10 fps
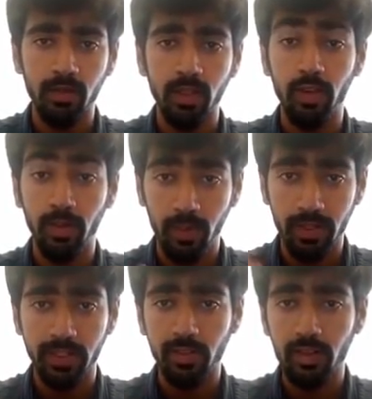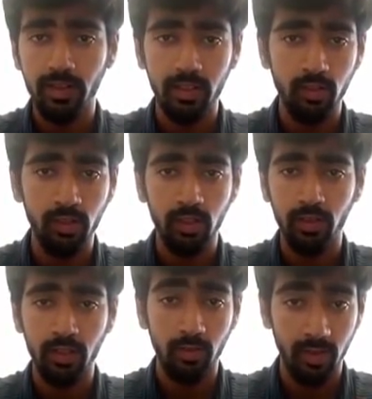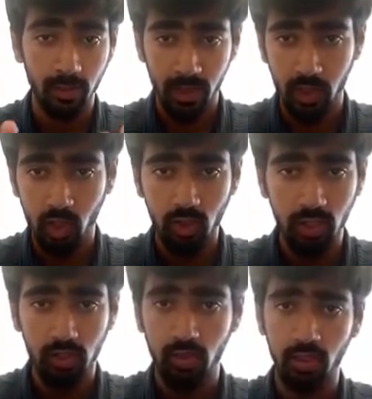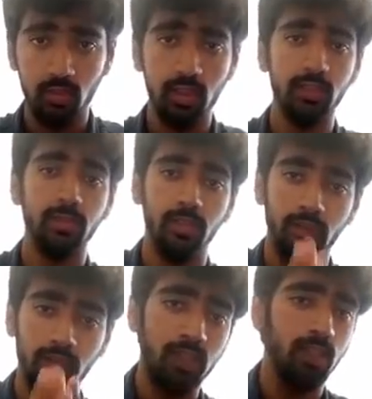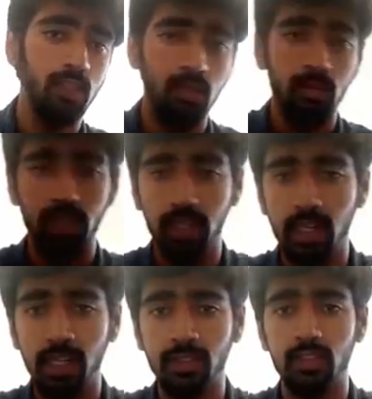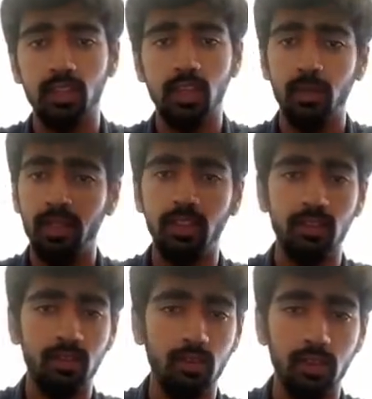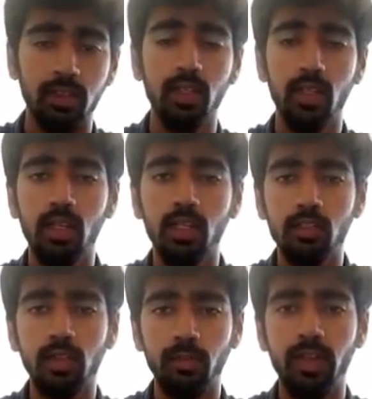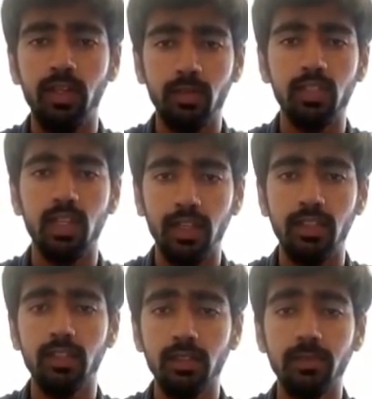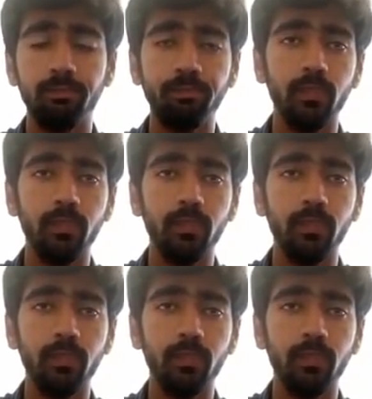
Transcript: They're very particular in doing the work, they're very punctual in doing the work, finishing the deadlines and completing the work. So I pretty much liked it here.